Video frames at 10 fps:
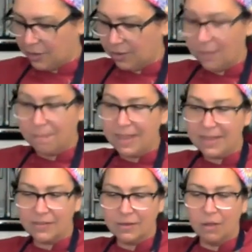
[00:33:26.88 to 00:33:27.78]
you can
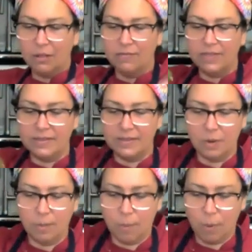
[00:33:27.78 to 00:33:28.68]
mix all of this
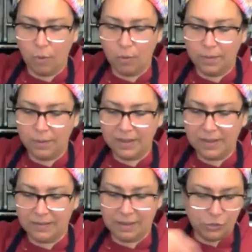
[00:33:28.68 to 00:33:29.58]
in a bowl, but
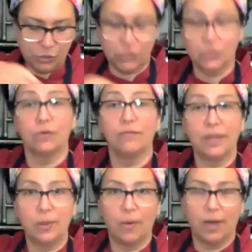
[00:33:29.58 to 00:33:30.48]
because I'm just
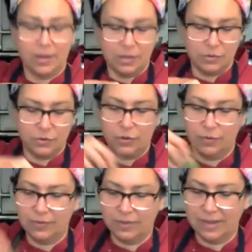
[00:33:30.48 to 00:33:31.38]
serving one, so
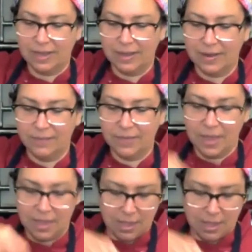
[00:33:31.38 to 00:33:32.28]
you see it,
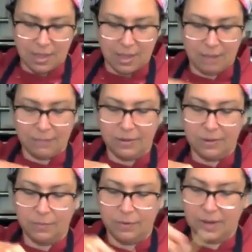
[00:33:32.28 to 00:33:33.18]
I'm
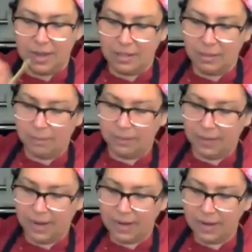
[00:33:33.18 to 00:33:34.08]
gonna put it in the
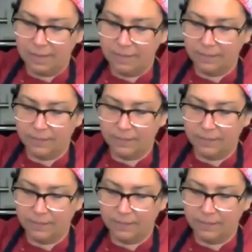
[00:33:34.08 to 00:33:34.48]
plate.